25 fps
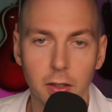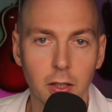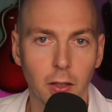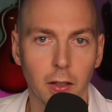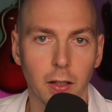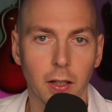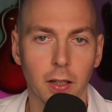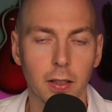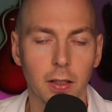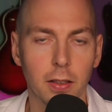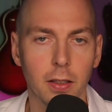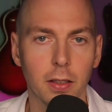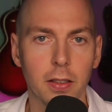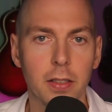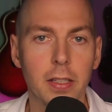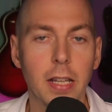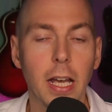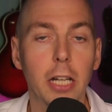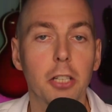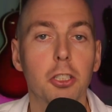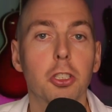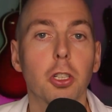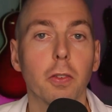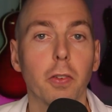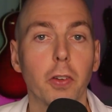the
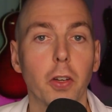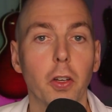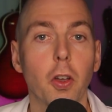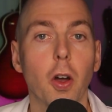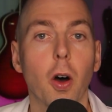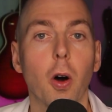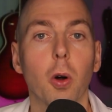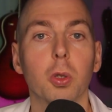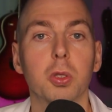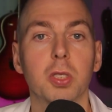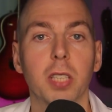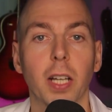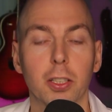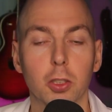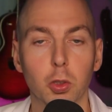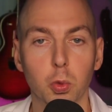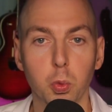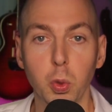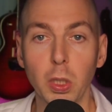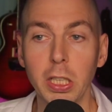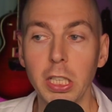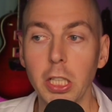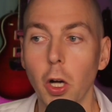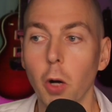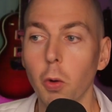nature of a null test,
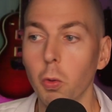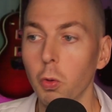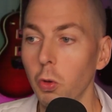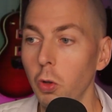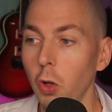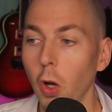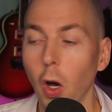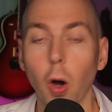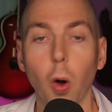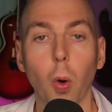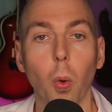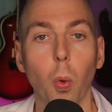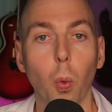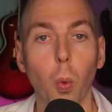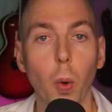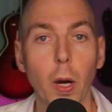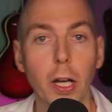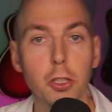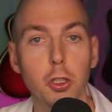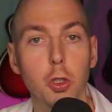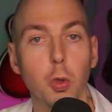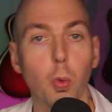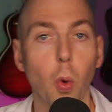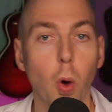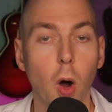we don't know
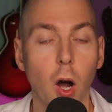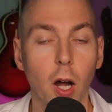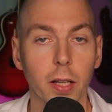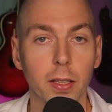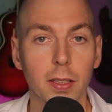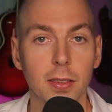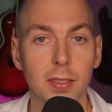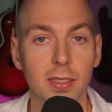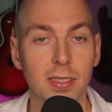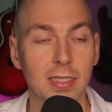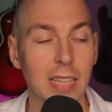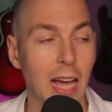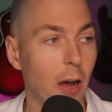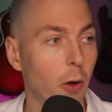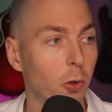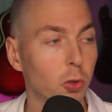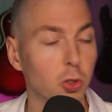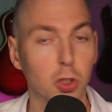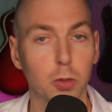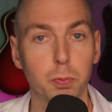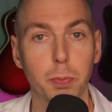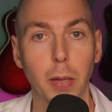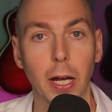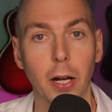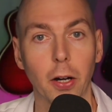which one
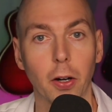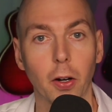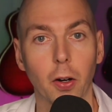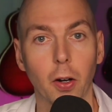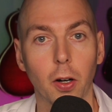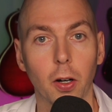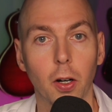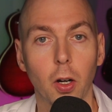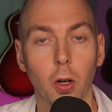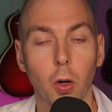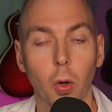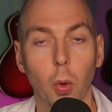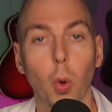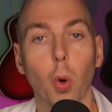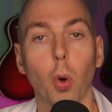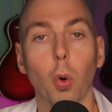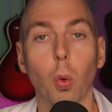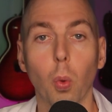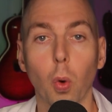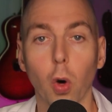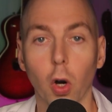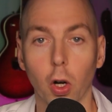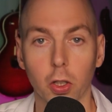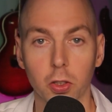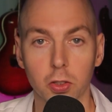sounds better or
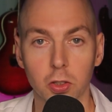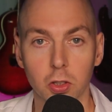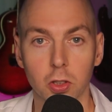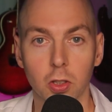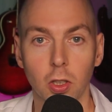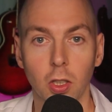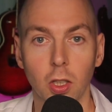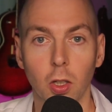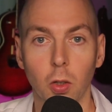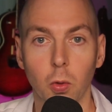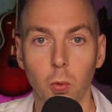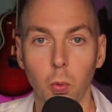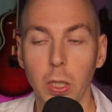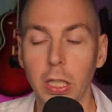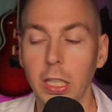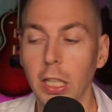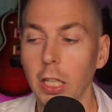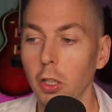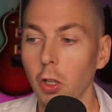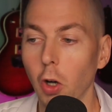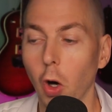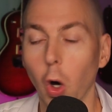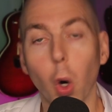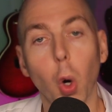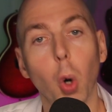worse. We
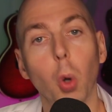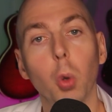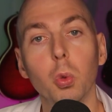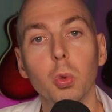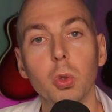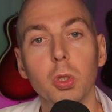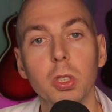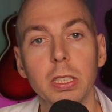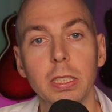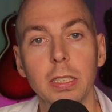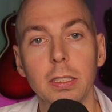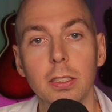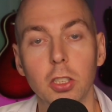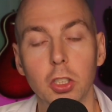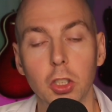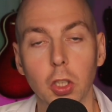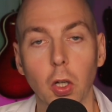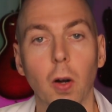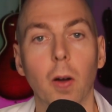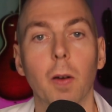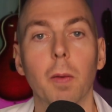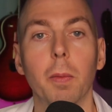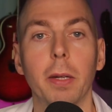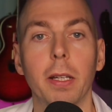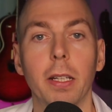can only
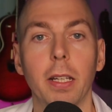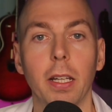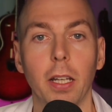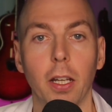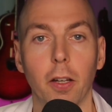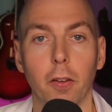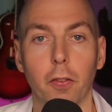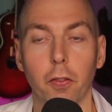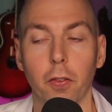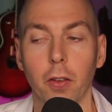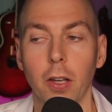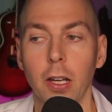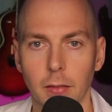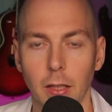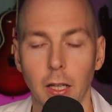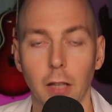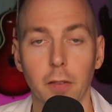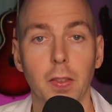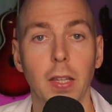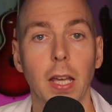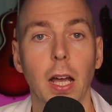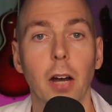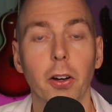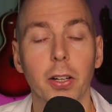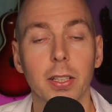determine if
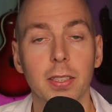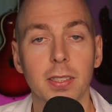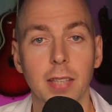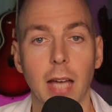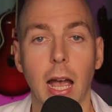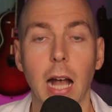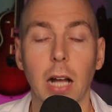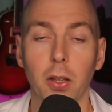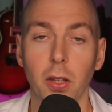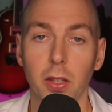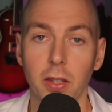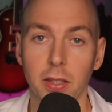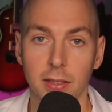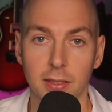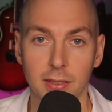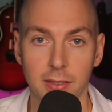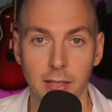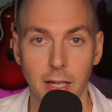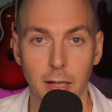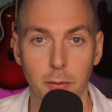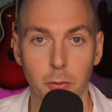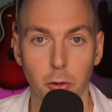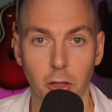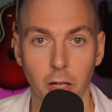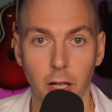they are exactly the
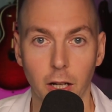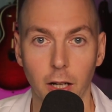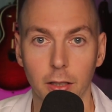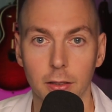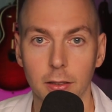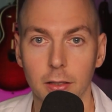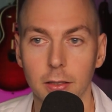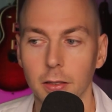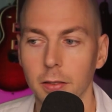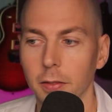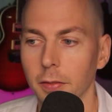same or not.